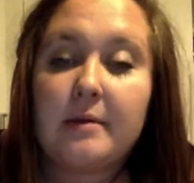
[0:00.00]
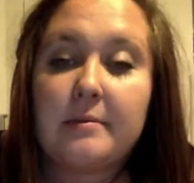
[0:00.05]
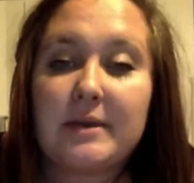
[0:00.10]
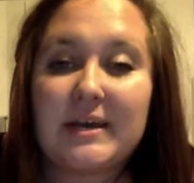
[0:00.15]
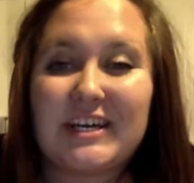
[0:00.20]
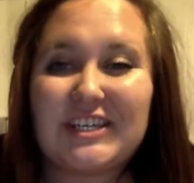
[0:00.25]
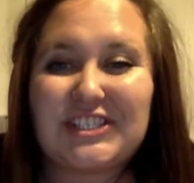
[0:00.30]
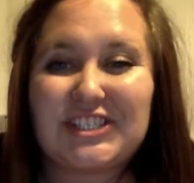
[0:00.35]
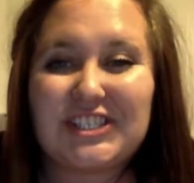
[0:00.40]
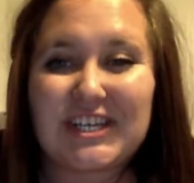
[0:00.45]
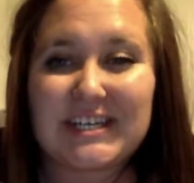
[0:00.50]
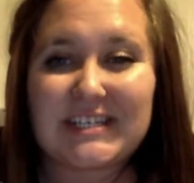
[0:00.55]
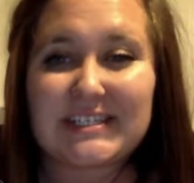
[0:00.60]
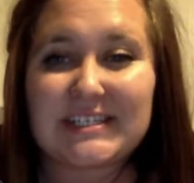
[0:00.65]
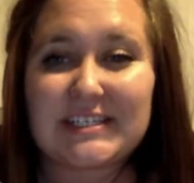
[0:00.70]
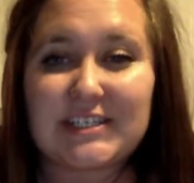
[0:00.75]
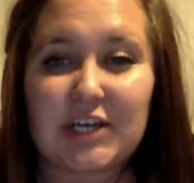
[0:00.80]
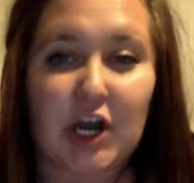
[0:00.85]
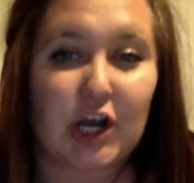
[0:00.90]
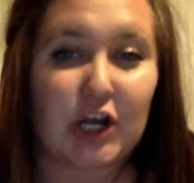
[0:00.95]
Because
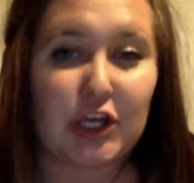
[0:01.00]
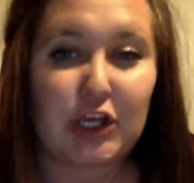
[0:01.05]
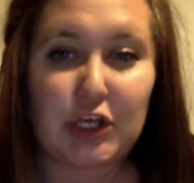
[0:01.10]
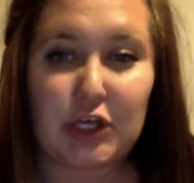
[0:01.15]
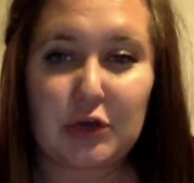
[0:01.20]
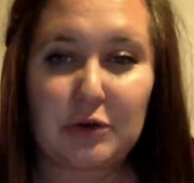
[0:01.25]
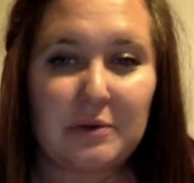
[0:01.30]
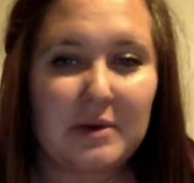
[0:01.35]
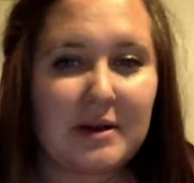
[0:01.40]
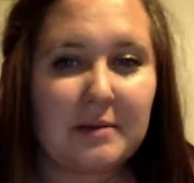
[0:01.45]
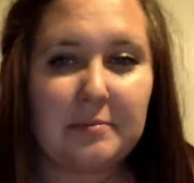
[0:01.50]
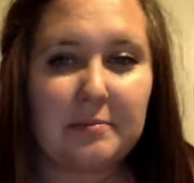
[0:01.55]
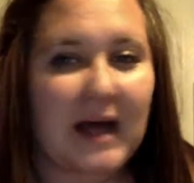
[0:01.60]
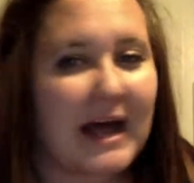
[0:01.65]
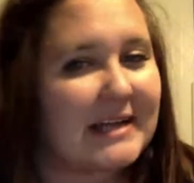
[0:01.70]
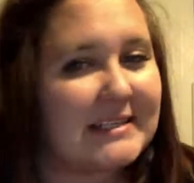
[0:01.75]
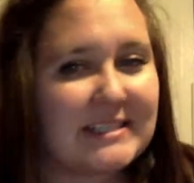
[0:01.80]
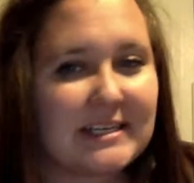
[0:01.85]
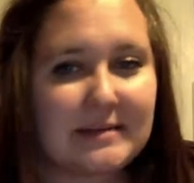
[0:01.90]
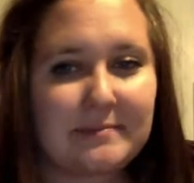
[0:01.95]
chances are you and a
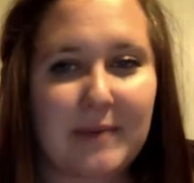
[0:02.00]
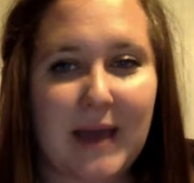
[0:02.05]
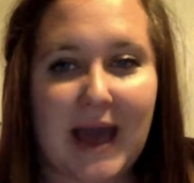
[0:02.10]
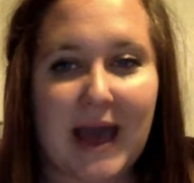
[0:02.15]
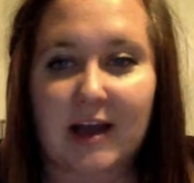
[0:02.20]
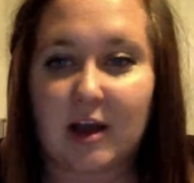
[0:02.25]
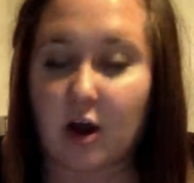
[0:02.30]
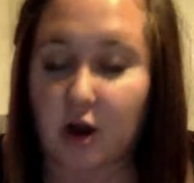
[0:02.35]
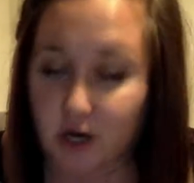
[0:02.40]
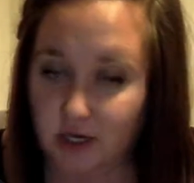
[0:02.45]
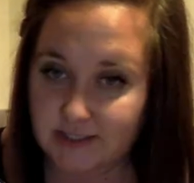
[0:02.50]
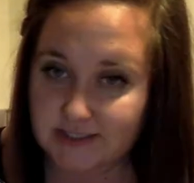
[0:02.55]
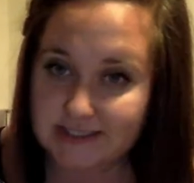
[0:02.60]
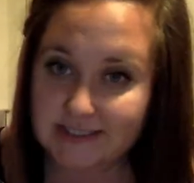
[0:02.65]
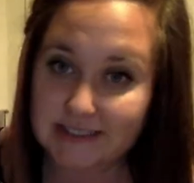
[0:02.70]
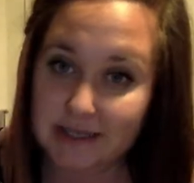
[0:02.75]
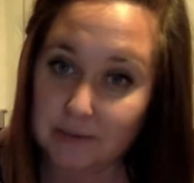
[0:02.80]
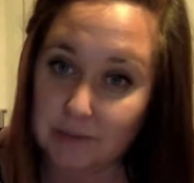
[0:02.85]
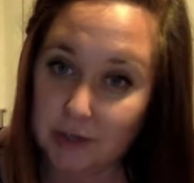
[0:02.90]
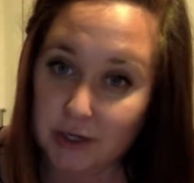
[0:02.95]
plastic bag aren't
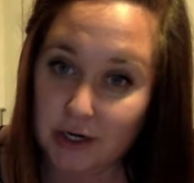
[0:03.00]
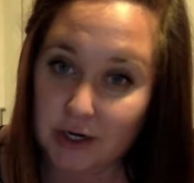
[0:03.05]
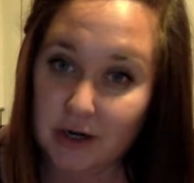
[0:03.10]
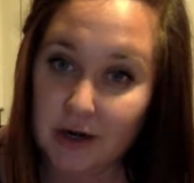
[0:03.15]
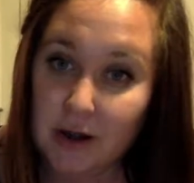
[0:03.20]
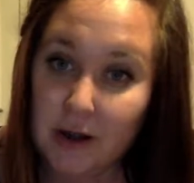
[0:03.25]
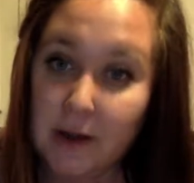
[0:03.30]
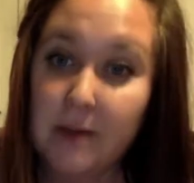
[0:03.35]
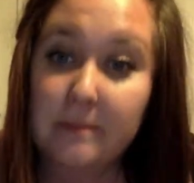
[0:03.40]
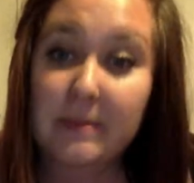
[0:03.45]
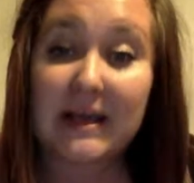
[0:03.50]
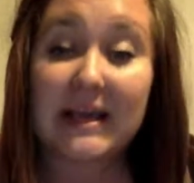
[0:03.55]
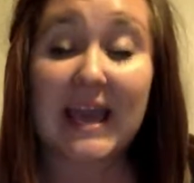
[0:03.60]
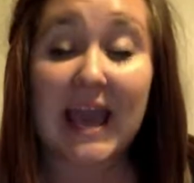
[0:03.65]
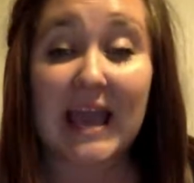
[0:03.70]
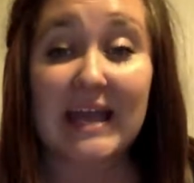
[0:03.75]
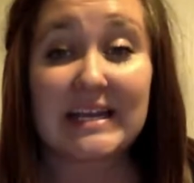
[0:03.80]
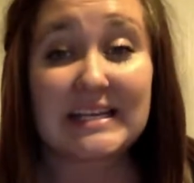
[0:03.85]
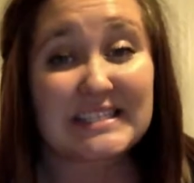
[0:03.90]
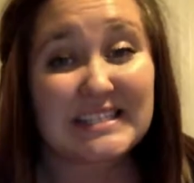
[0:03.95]
similar. But
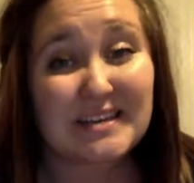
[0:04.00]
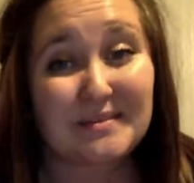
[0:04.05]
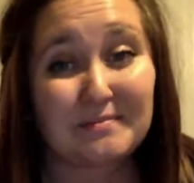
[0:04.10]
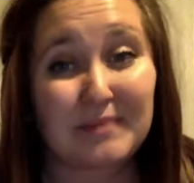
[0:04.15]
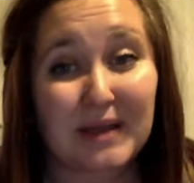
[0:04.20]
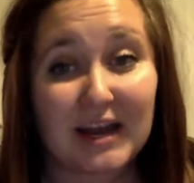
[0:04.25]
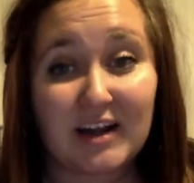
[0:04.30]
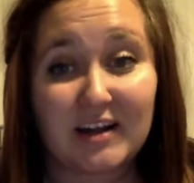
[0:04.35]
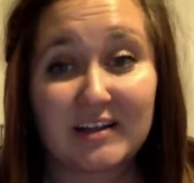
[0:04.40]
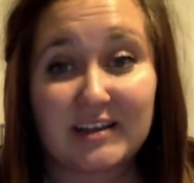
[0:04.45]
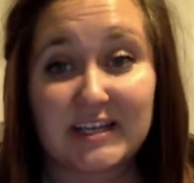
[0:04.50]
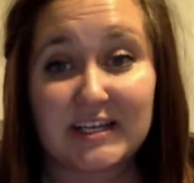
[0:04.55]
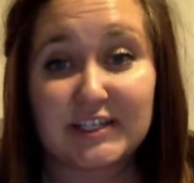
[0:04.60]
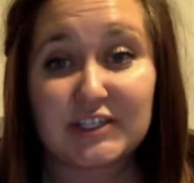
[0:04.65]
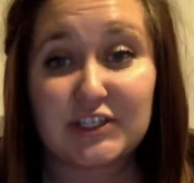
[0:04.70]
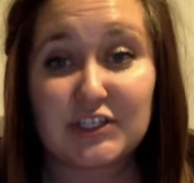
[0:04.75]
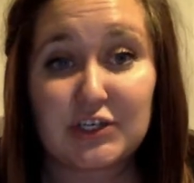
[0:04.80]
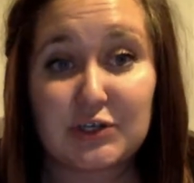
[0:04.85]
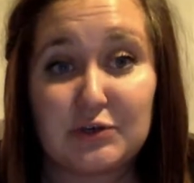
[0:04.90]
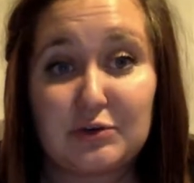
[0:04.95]
Katie's comparing
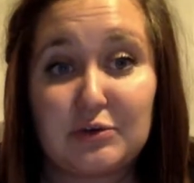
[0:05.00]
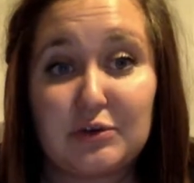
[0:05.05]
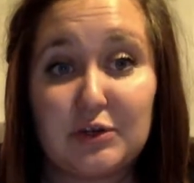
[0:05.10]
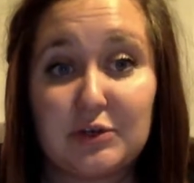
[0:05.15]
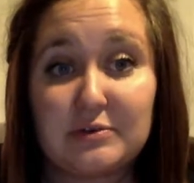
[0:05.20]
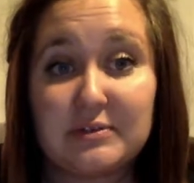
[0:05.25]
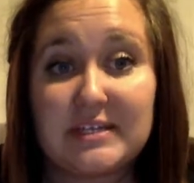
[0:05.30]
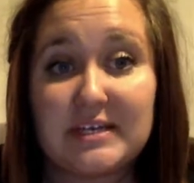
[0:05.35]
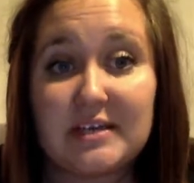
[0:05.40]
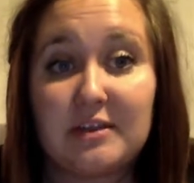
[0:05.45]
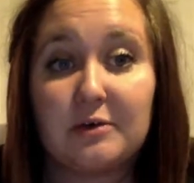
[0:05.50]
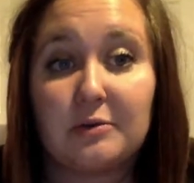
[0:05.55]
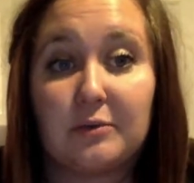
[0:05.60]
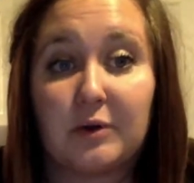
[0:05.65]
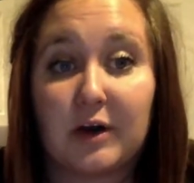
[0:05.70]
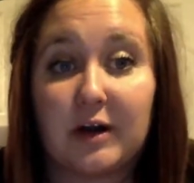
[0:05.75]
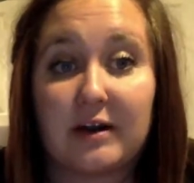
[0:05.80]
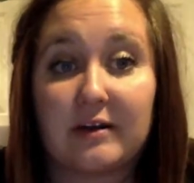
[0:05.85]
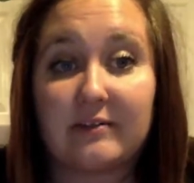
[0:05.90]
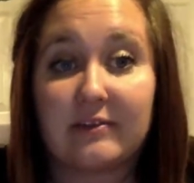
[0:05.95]
these two using the
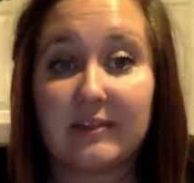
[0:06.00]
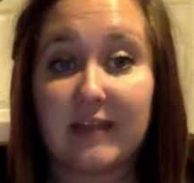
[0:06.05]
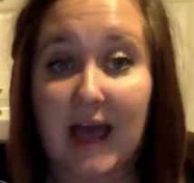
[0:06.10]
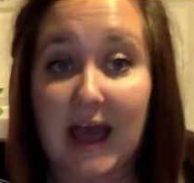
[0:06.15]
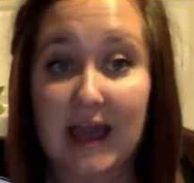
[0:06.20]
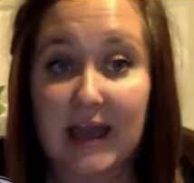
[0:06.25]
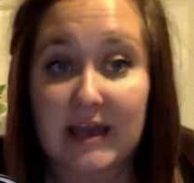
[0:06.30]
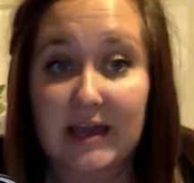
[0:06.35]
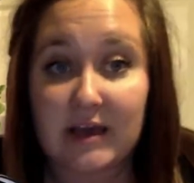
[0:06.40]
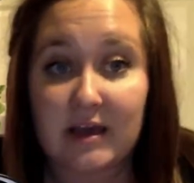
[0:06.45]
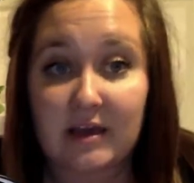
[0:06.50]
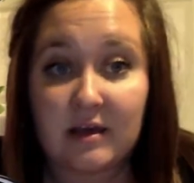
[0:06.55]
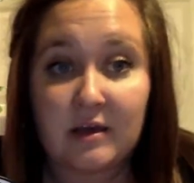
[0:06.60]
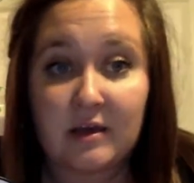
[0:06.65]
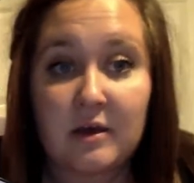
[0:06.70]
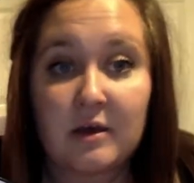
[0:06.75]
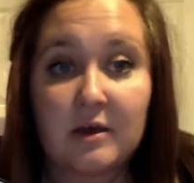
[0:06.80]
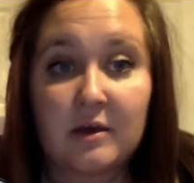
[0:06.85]
word like.